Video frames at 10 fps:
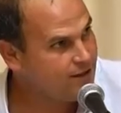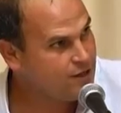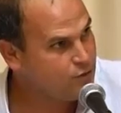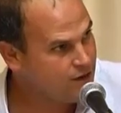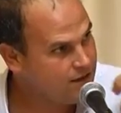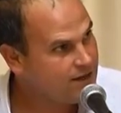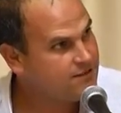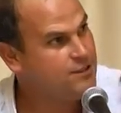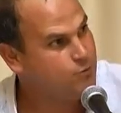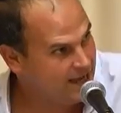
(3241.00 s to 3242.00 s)
and you
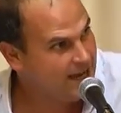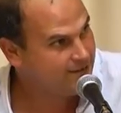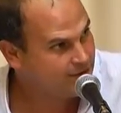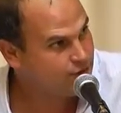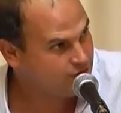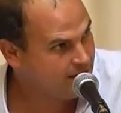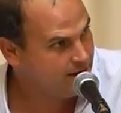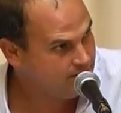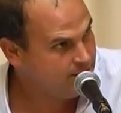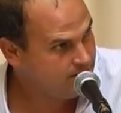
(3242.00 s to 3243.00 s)
realize that you can't
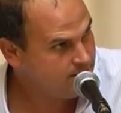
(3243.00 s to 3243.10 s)
understand,